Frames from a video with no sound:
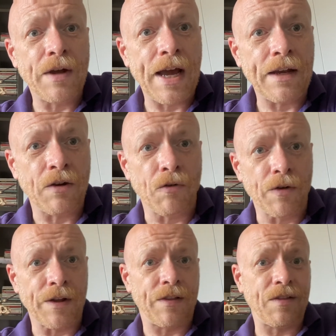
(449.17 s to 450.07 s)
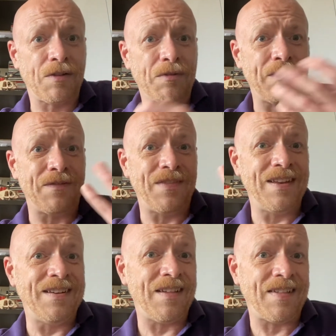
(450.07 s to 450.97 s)
categories, sort of the
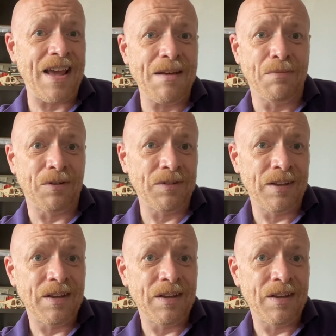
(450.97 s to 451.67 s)
disabled